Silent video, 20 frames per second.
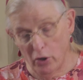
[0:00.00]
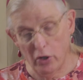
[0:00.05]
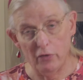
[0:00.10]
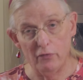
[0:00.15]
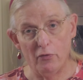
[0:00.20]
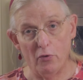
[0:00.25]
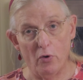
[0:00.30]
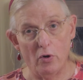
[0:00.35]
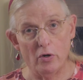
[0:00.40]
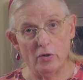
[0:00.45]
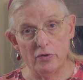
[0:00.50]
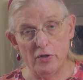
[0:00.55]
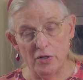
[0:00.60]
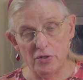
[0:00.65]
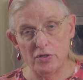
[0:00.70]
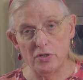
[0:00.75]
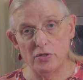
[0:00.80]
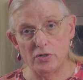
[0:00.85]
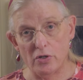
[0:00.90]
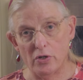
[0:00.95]
for.
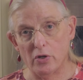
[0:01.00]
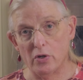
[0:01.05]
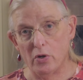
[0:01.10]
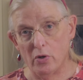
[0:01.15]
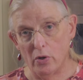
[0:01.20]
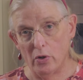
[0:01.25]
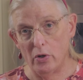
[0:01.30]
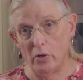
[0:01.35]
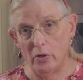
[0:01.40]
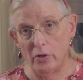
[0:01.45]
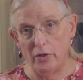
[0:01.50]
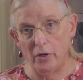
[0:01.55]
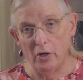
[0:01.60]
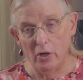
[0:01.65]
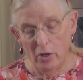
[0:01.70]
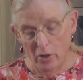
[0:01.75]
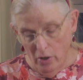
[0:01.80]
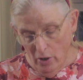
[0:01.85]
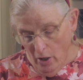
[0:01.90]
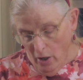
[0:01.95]
This is a good
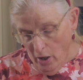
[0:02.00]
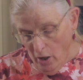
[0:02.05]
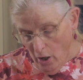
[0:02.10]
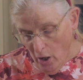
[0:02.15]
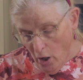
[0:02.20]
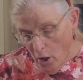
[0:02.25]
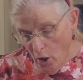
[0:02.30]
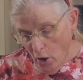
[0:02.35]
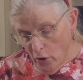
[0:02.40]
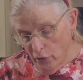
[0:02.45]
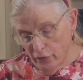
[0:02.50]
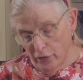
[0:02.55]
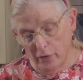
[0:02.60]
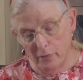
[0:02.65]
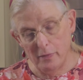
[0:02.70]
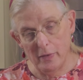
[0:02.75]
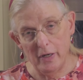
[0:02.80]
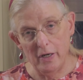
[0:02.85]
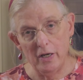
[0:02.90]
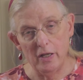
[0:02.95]
over
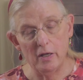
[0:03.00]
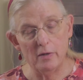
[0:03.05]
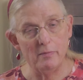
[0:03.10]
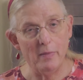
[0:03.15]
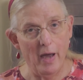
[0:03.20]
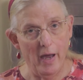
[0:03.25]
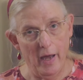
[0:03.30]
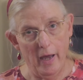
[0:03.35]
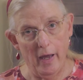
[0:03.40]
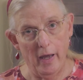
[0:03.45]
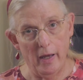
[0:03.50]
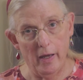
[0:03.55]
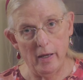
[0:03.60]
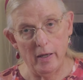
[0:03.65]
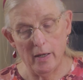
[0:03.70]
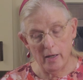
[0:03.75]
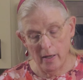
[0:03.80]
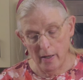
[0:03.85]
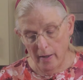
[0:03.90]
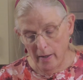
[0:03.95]
medium
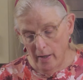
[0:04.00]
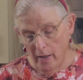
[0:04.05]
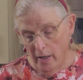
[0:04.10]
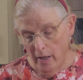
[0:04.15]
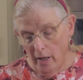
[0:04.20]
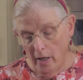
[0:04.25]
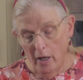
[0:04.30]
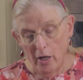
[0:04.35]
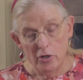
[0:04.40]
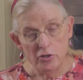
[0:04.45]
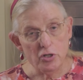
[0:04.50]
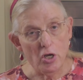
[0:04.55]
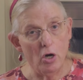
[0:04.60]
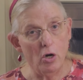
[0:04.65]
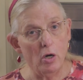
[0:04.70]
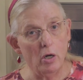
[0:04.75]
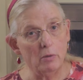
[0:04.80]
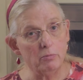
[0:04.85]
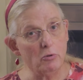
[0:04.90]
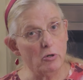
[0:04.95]
egg. So
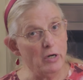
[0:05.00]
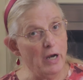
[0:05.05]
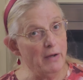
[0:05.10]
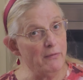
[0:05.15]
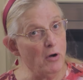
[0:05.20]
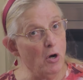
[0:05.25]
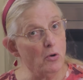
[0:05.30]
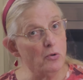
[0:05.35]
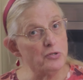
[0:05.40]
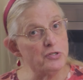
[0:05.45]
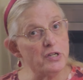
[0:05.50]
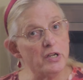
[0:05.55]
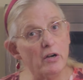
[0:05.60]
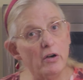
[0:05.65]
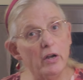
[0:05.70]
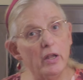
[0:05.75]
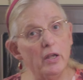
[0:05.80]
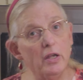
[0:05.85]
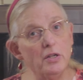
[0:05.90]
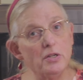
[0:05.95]
I'm going to have a whole
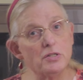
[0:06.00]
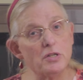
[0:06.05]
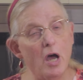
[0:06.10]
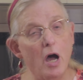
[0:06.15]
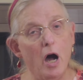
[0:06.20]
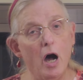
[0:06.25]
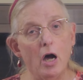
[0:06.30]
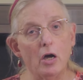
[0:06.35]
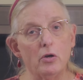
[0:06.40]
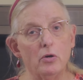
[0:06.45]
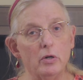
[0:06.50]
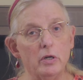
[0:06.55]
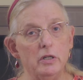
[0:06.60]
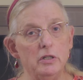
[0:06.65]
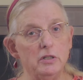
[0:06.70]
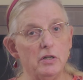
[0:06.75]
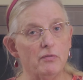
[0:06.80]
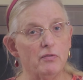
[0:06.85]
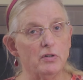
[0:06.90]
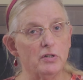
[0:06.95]
series on cooking
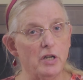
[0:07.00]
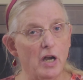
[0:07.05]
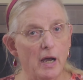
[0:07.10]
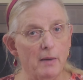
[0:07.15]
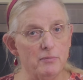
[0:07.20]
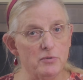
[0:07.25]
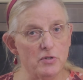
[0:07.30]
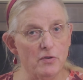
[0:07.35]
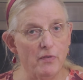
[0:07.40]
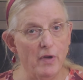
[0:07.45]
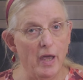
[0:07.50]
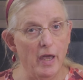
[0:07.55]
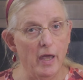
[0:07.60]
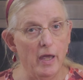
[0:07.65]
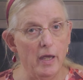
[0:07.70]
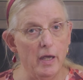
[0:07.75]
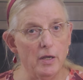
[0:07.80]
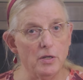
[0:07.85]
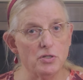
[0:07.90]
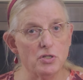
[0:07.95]
different types of
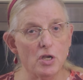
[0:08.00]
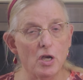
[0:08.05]
eggs.